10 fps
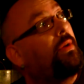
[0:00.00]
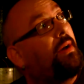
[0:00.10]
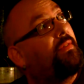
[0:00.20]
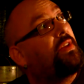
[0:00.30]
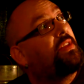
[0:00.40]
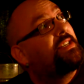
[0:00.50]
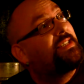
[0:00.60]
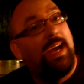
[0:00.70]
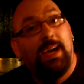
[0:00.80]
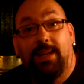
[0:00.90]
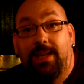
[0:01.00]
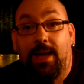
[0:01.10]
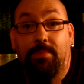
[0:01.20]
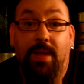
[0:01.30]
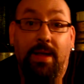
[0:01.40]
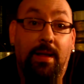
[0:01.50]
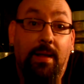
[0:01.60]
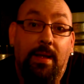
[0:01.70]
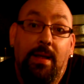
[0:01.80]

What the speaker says: do have another cider kit up there